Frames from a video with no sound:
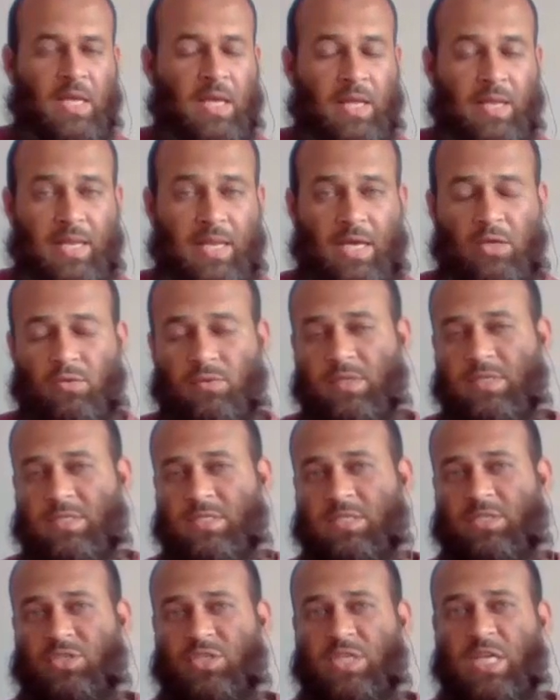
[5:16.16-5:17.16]
Now, this
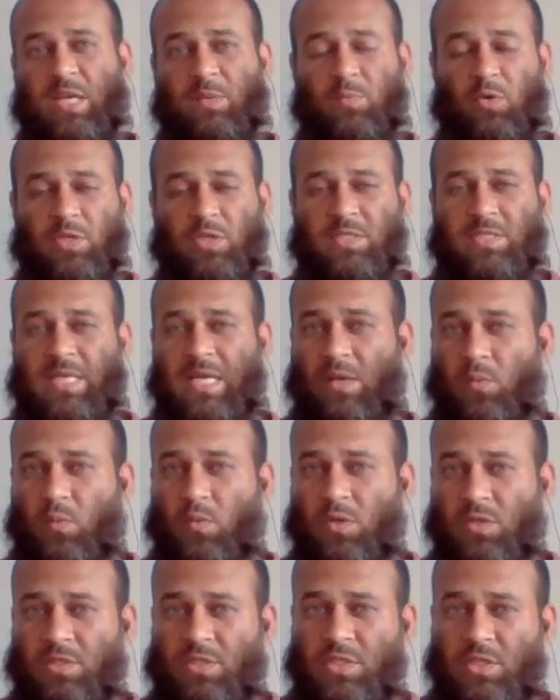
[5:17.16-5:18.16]
is checkpoint. I
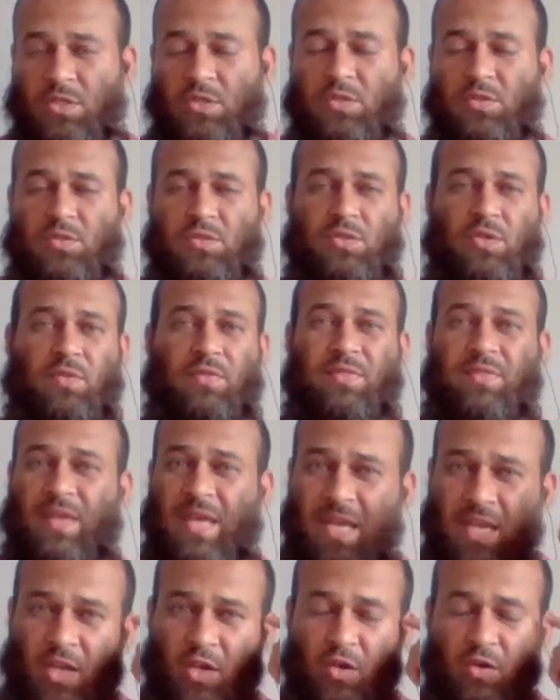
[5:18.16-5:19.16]
want you to
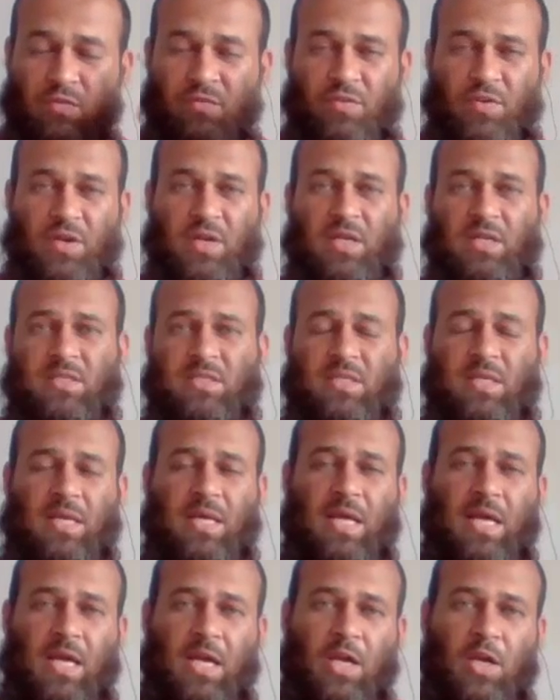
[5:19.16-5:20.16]
think over it.
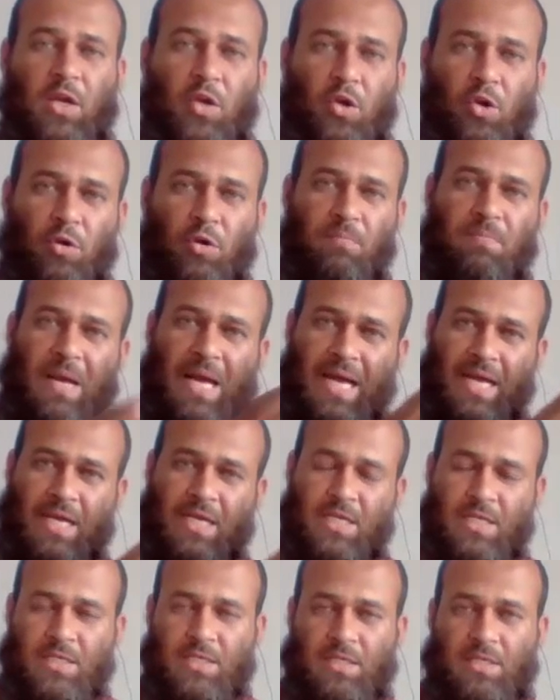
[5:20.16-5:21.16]
Go
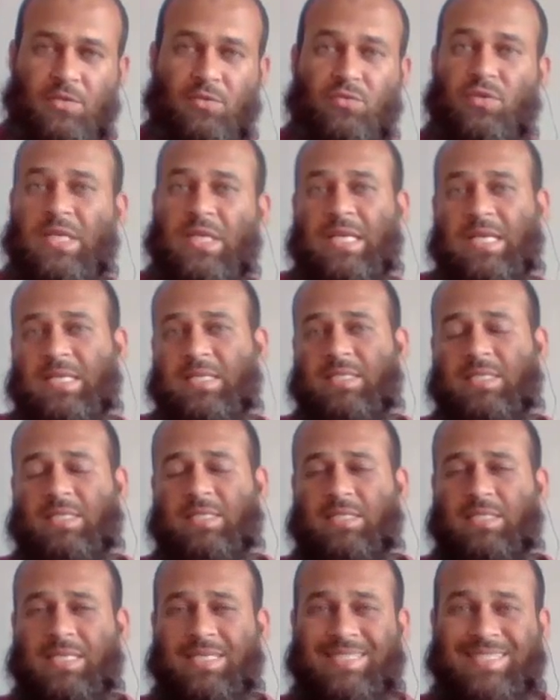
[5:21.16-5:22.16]
back,
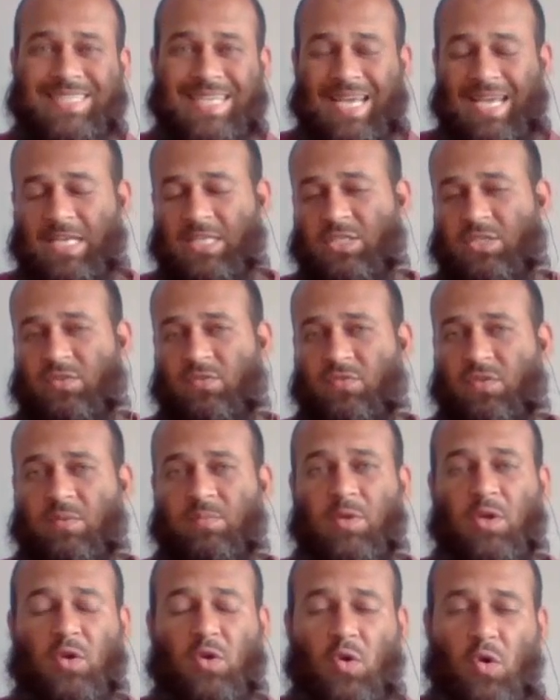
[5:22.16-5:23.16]
read the text from
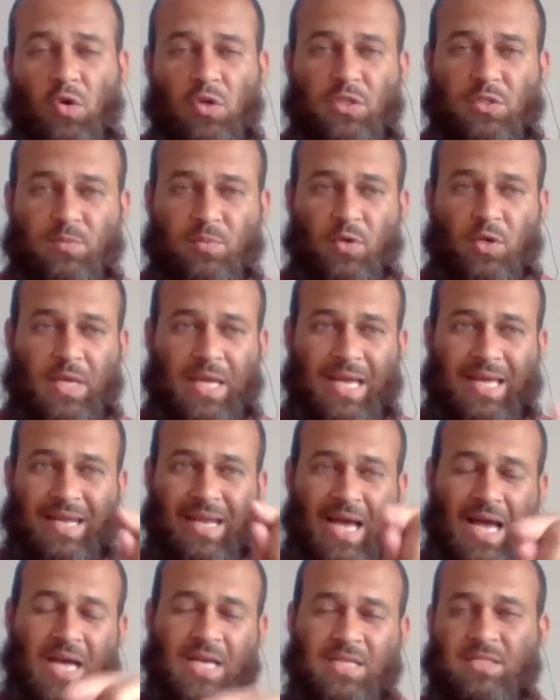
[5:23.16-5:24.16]
your course book
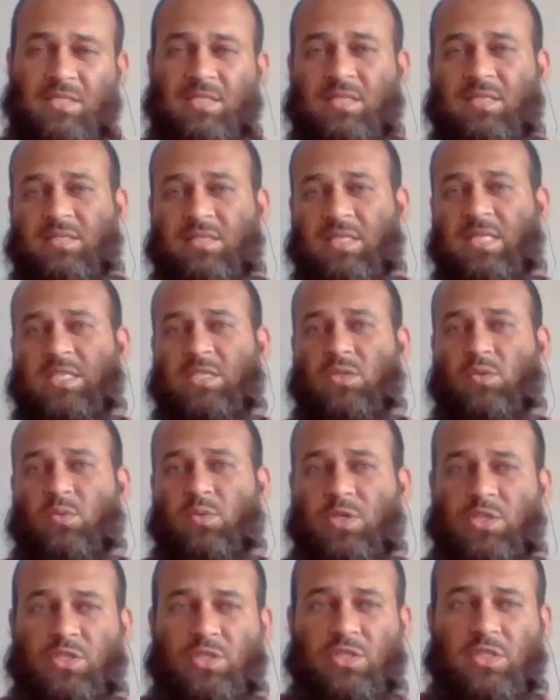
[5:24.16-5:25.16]
and answer these
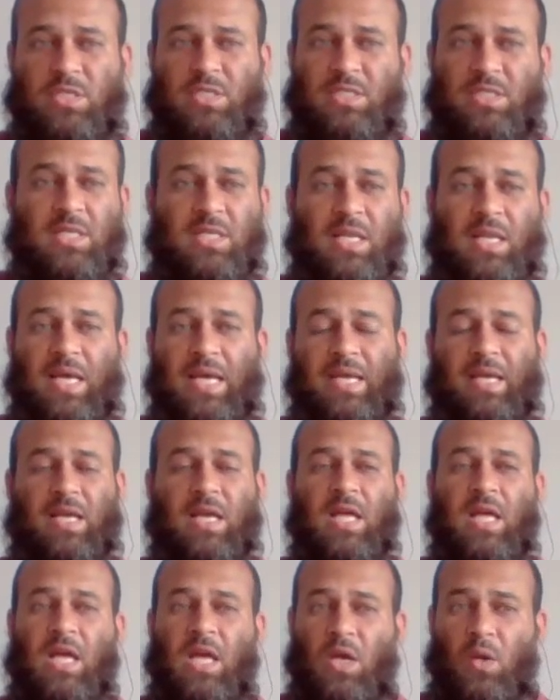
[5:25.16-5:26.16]
questions like
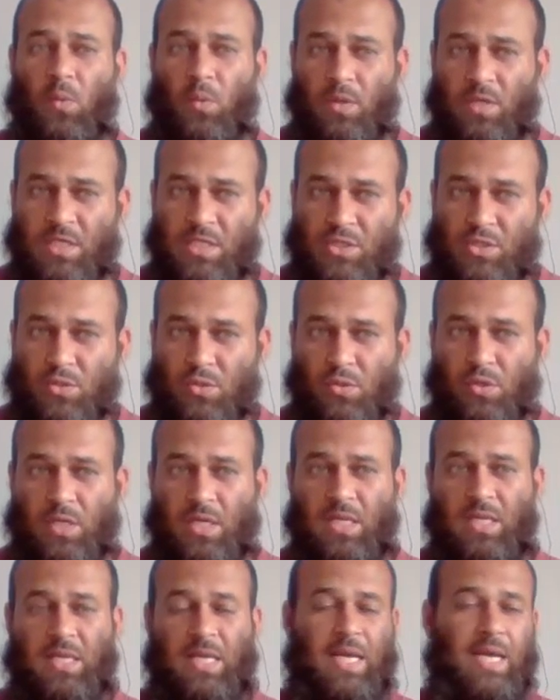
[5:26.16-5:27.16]
what is
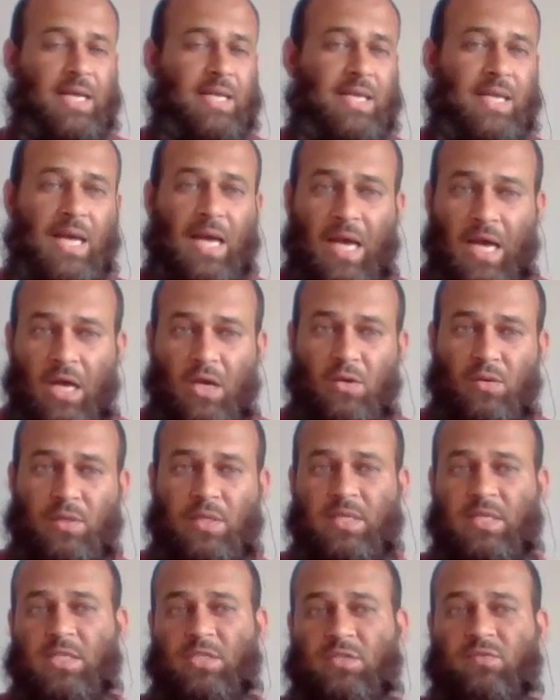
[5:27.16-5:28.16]
soil and how
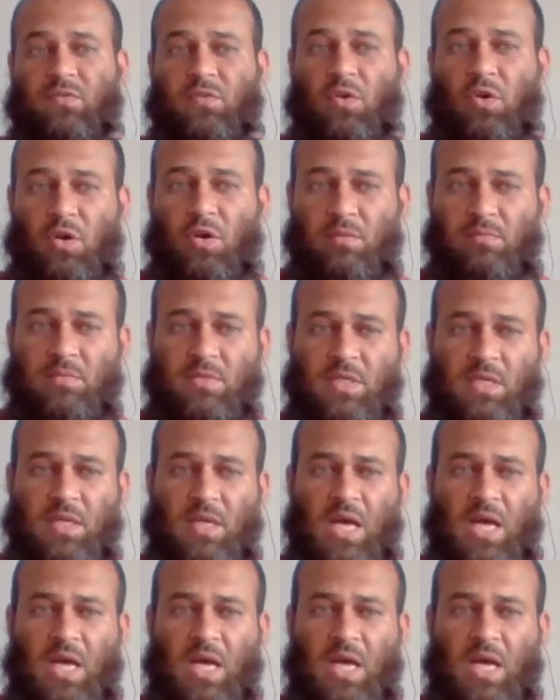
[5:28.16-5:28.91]
it is formed?